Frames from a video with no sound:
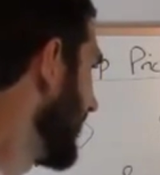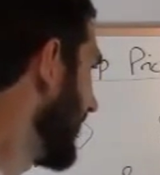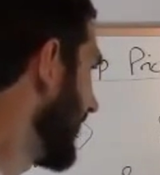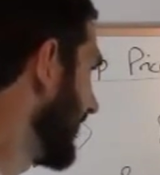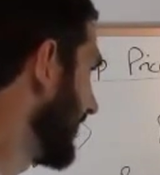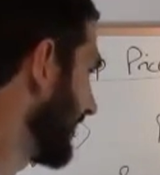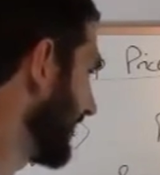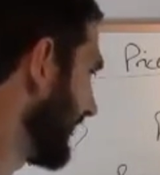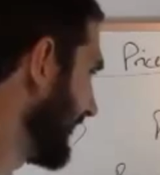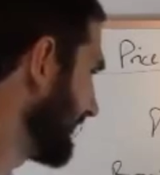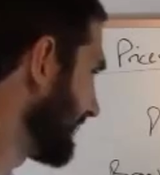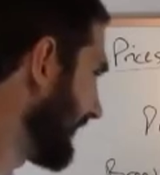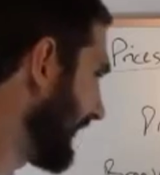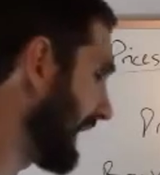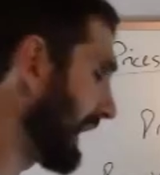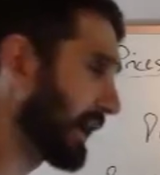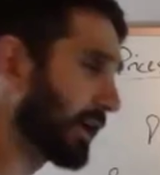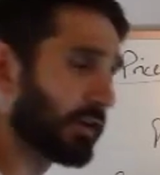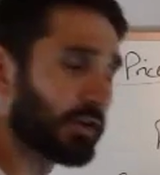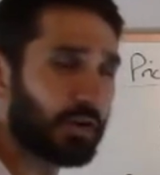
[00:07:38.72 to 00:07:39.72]
And again, the
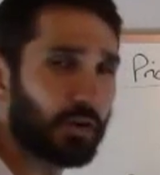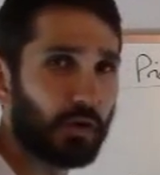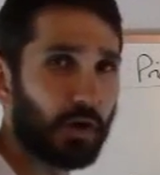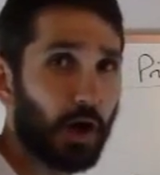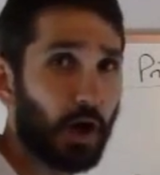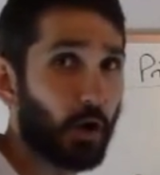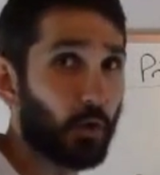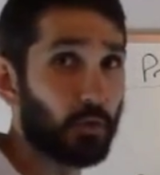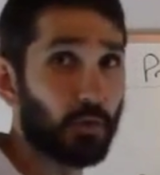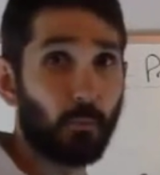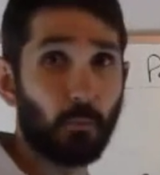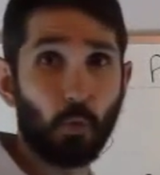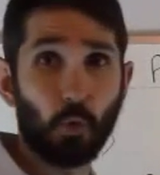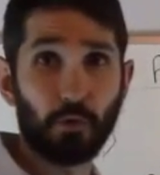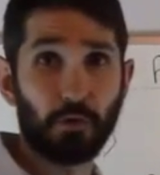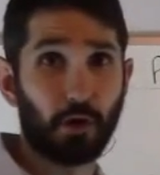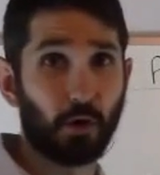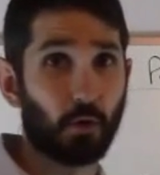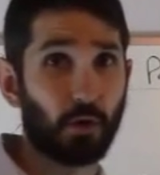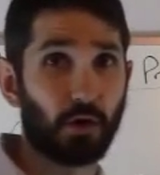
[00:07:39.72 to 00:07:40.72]
higher you go, the
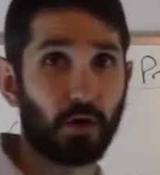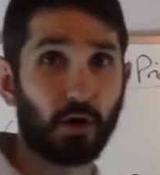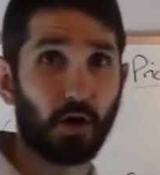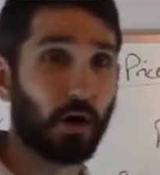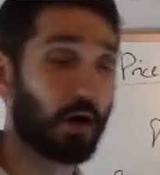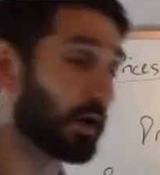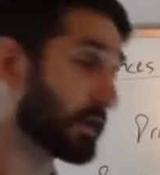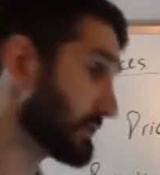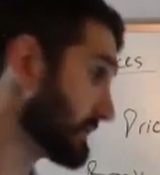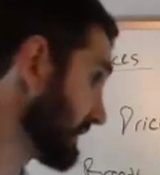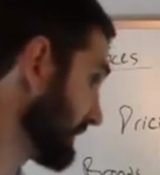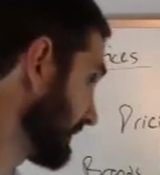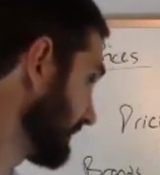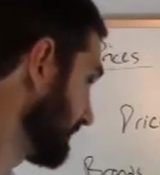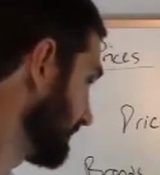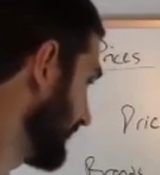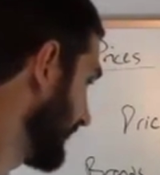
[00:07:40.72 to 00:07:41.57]
more they're gonna cost.